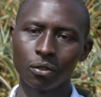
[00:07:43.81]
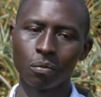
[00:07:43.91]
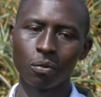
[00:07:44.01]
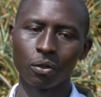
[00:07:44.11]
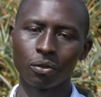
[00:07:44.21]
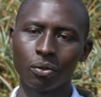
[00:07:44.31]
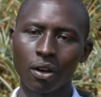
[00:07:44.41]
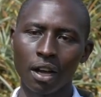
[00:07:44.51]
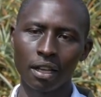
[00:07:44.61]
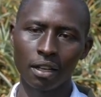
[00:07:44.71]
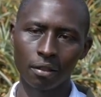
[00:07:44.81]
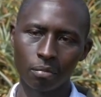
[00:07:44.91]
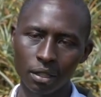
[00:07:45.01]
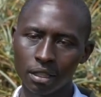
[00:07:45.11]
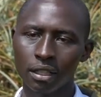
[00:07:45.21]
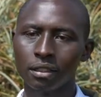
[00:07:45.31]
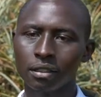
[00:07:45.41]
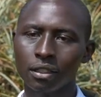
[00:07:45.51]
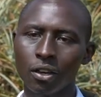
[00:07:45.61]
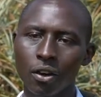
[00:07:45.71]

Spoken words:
good because you are in the business